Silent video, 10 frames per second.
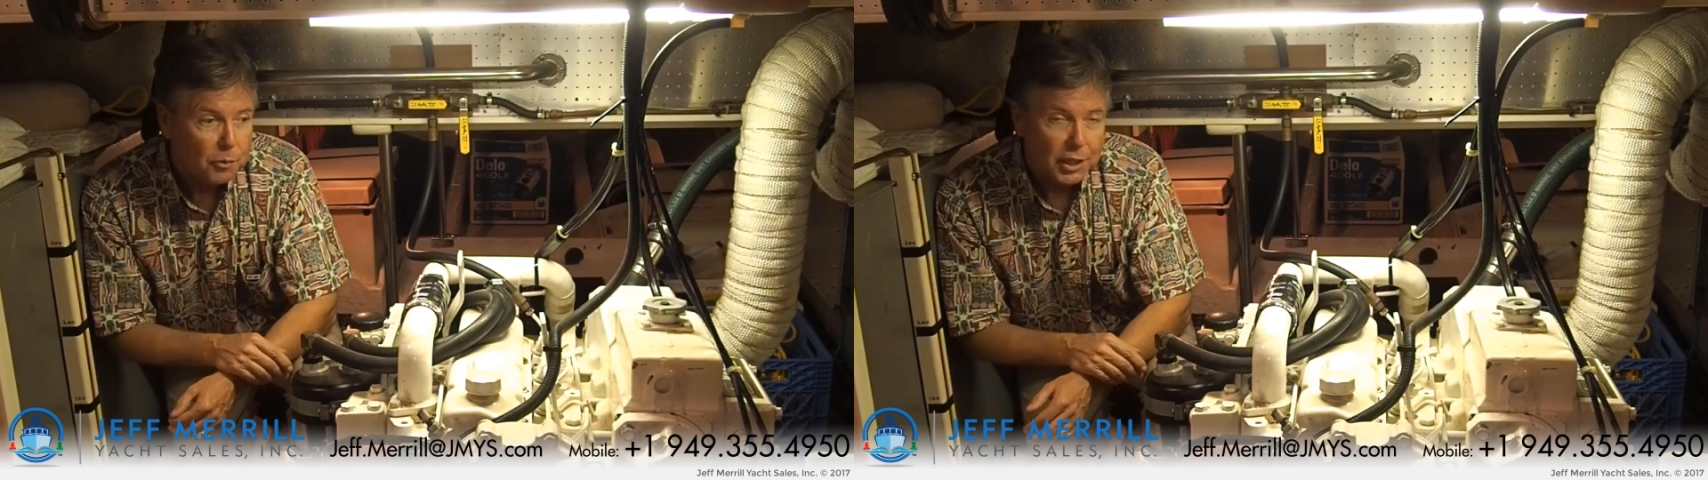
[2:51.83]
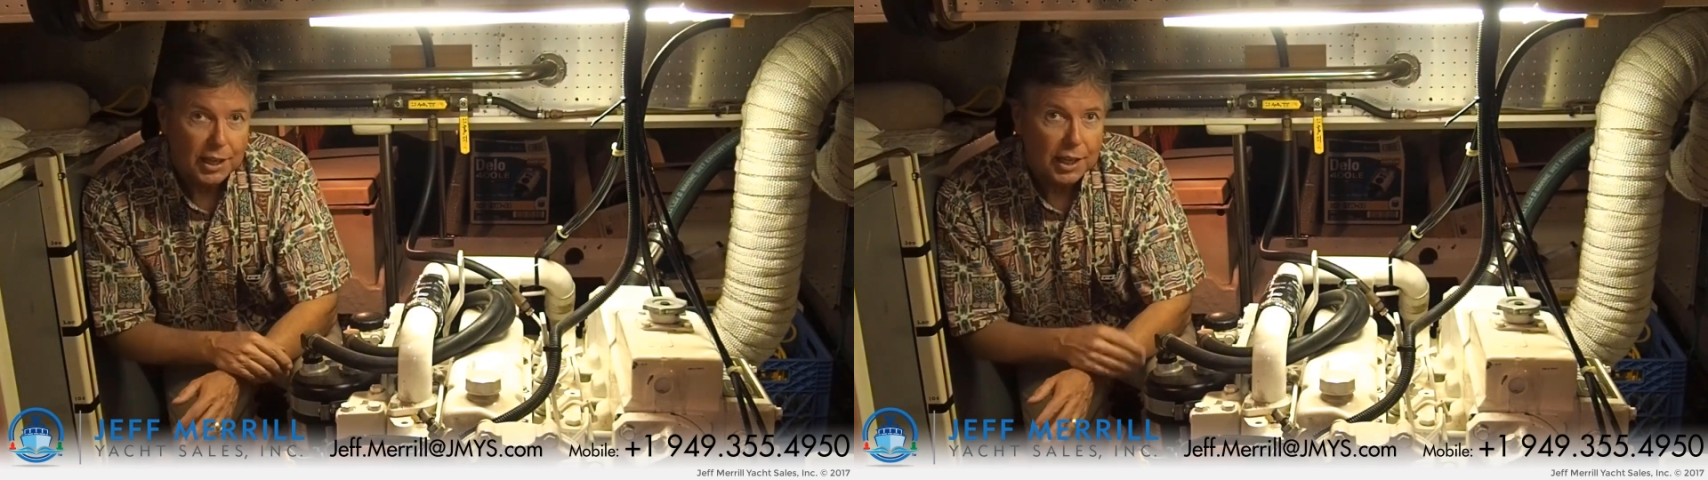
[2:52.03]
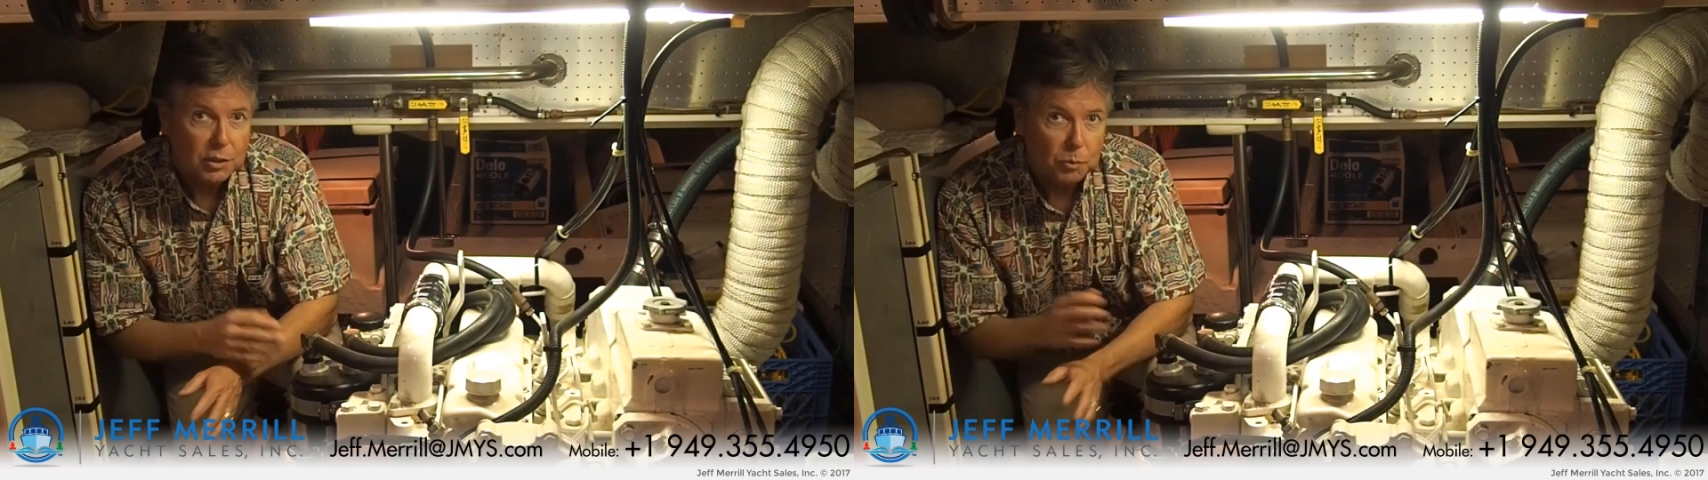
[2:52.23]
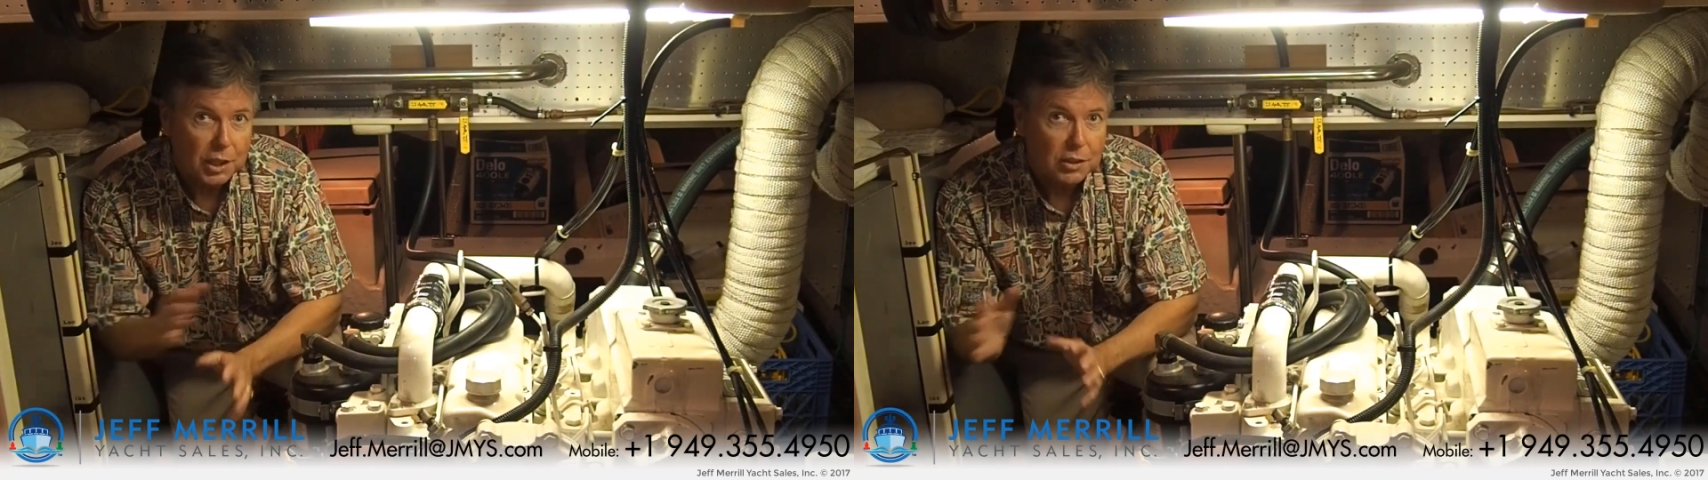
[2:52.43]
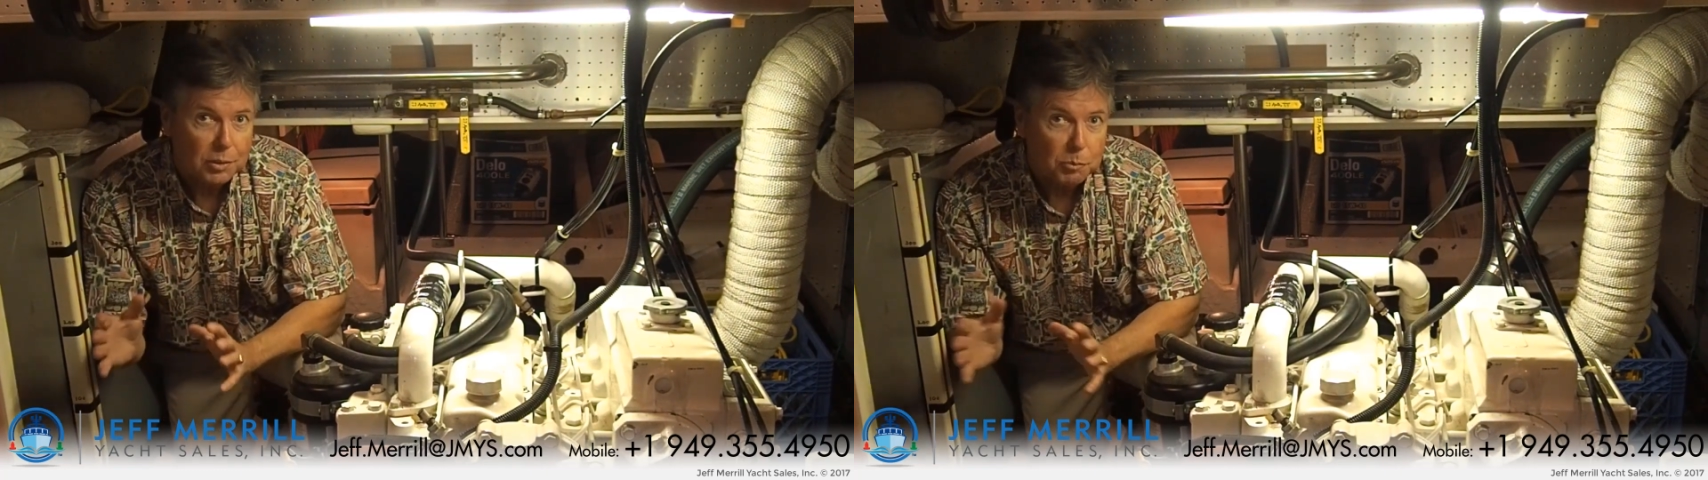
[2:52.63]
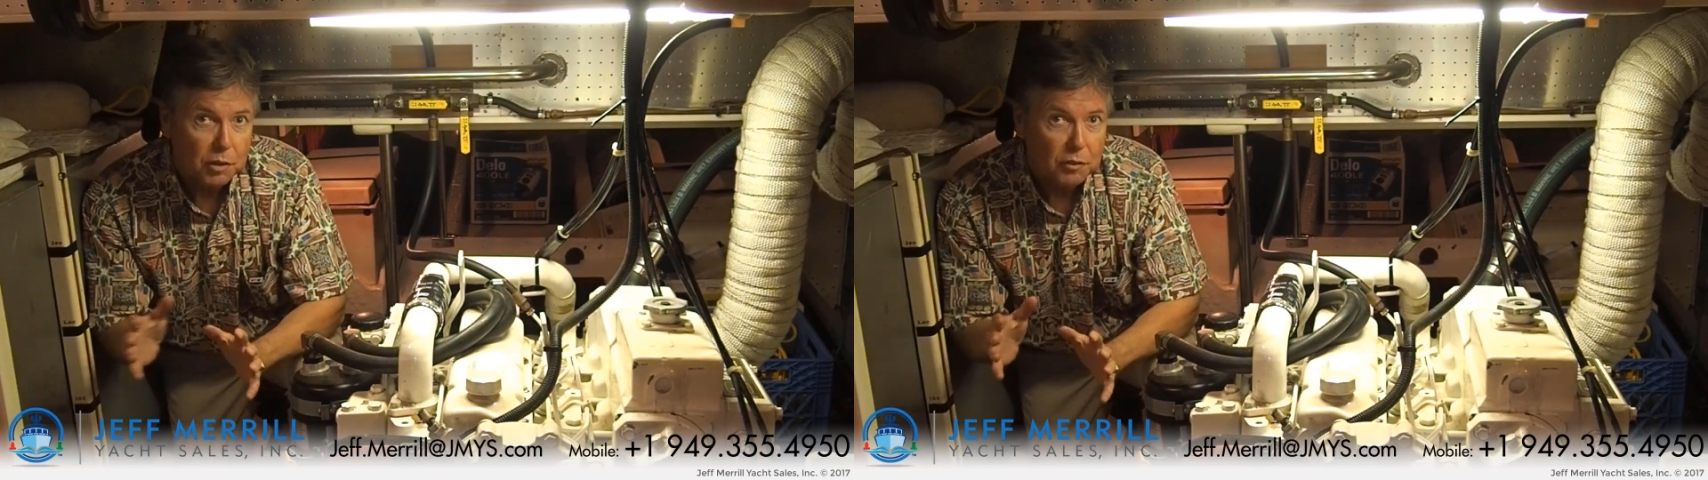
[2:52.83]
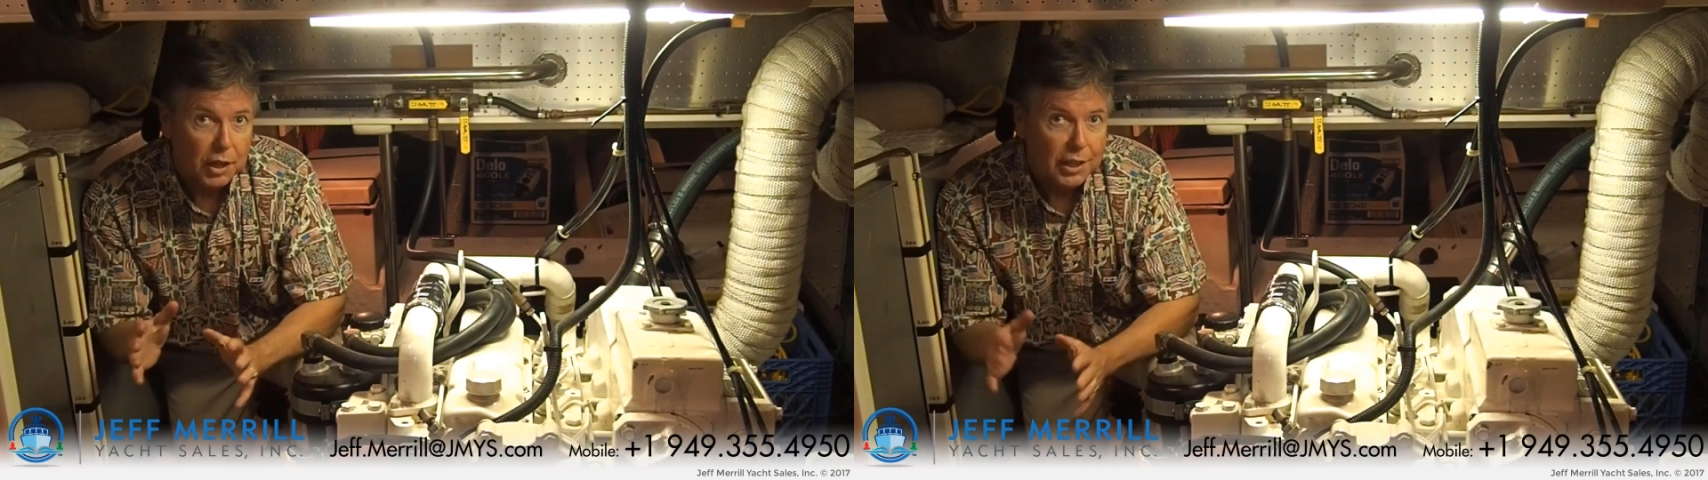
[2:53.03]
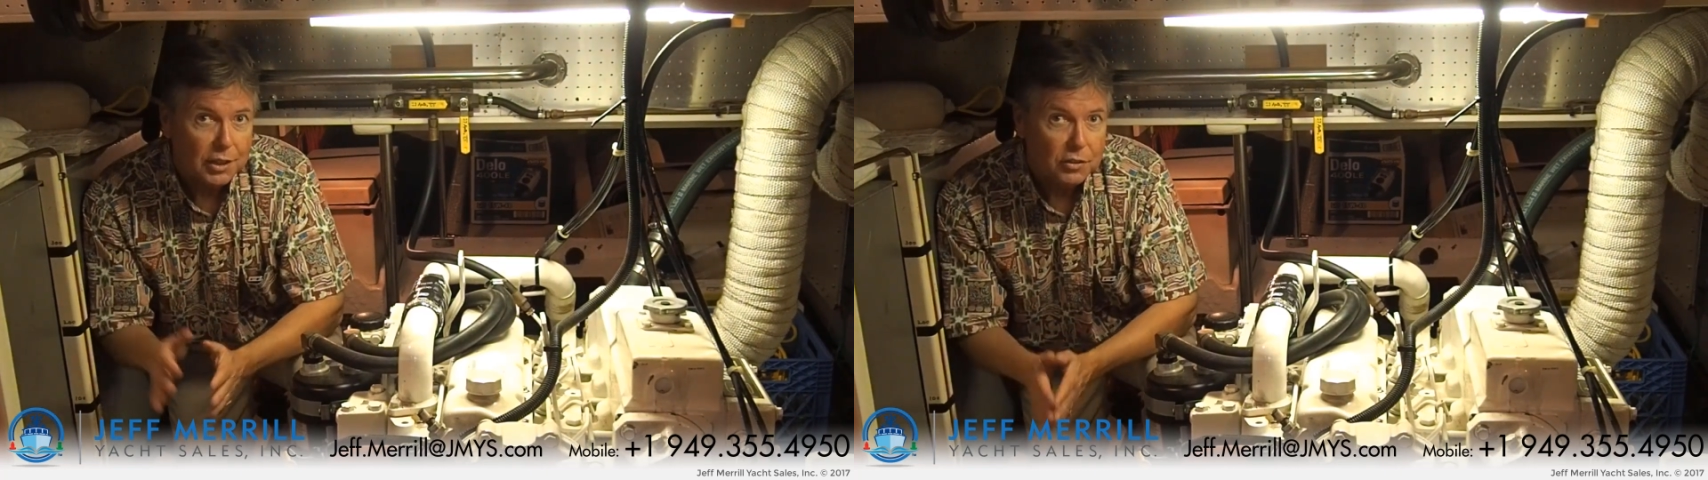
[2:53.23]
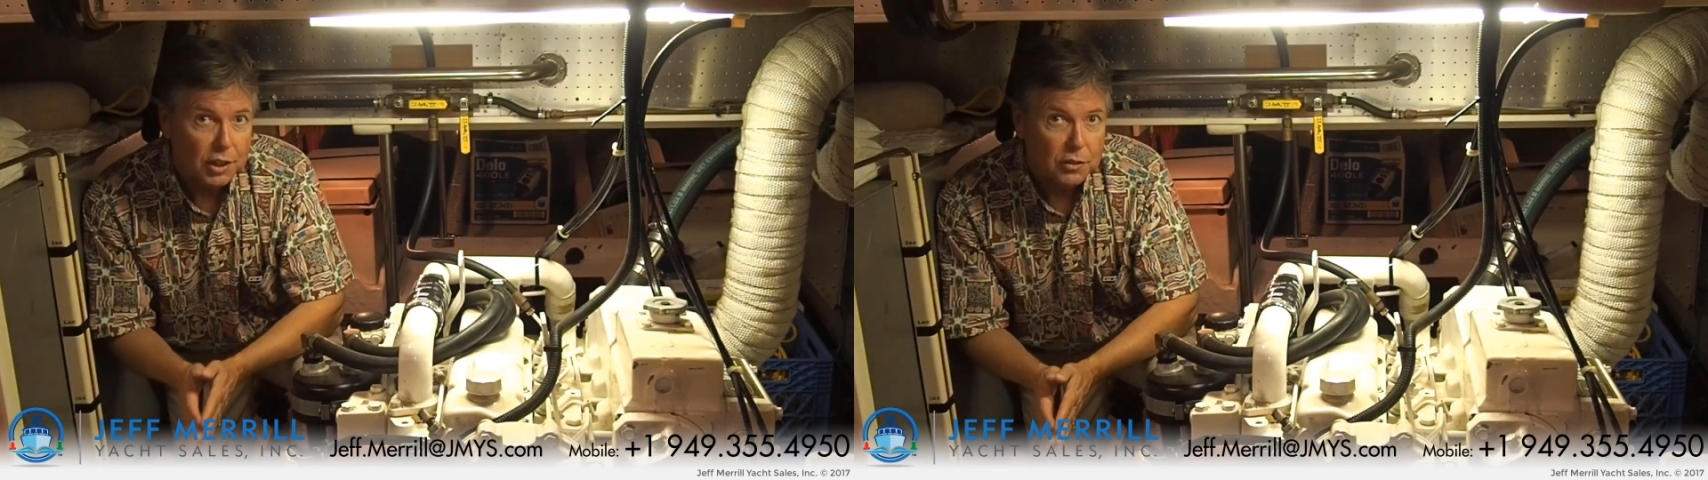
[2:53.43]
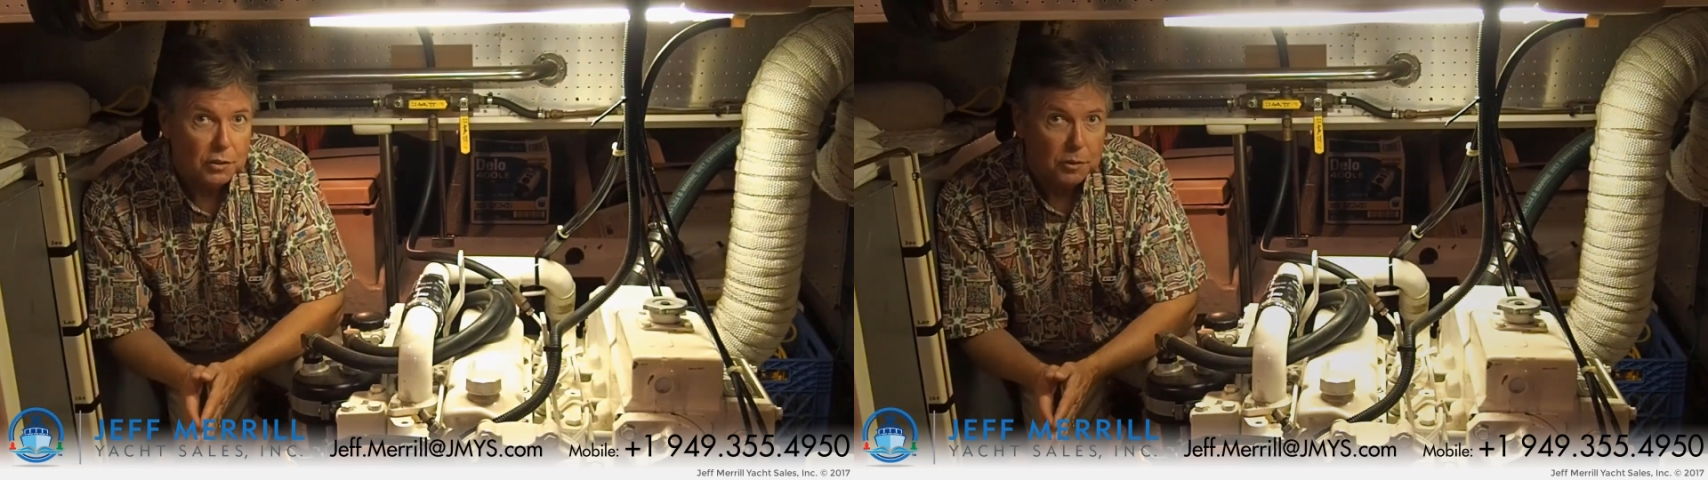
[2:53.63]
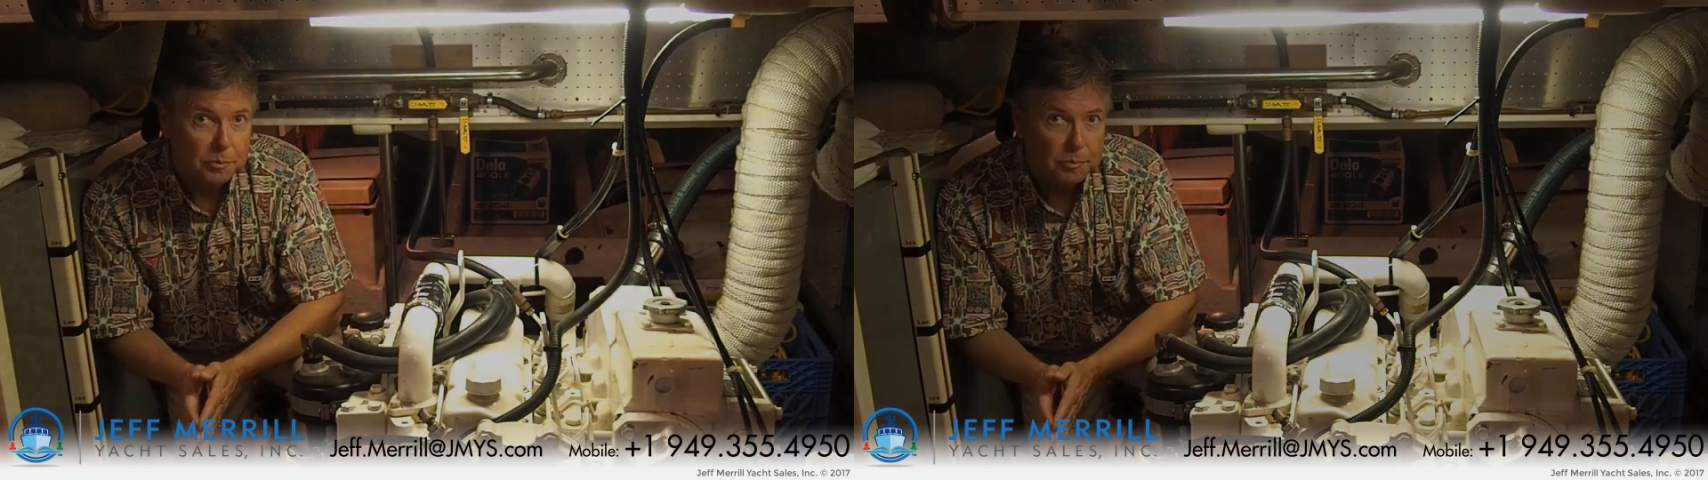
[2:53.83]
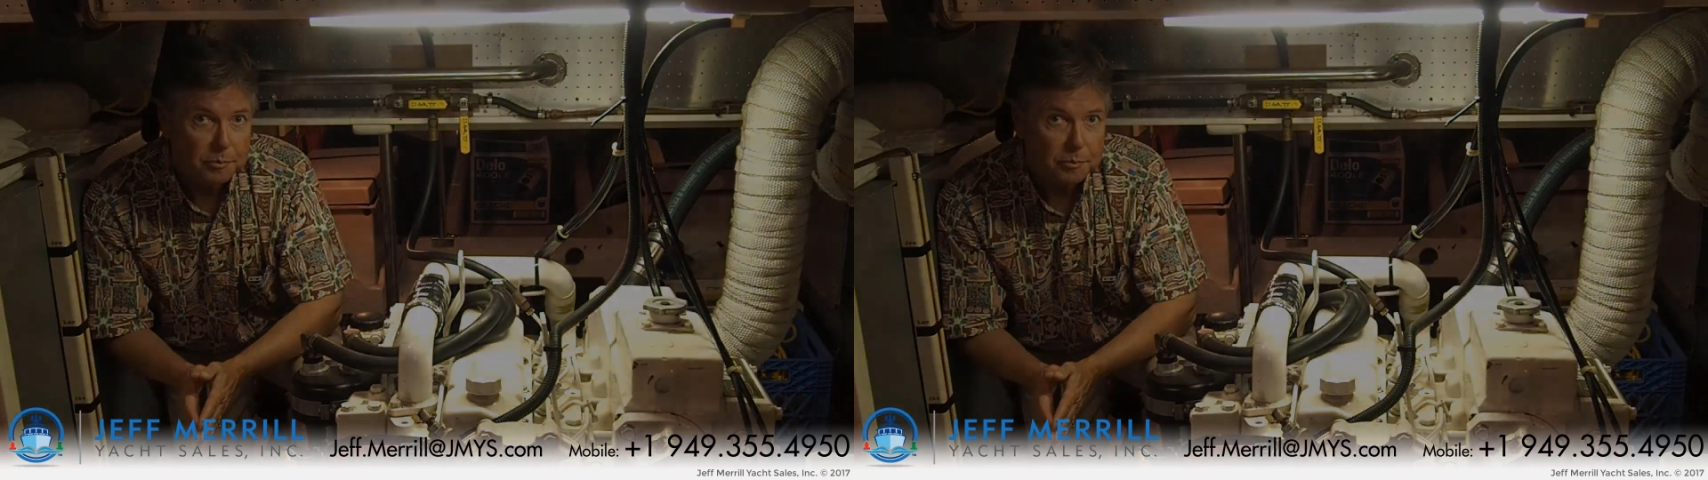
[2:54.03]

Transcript: really like the way you can move around in this engine room.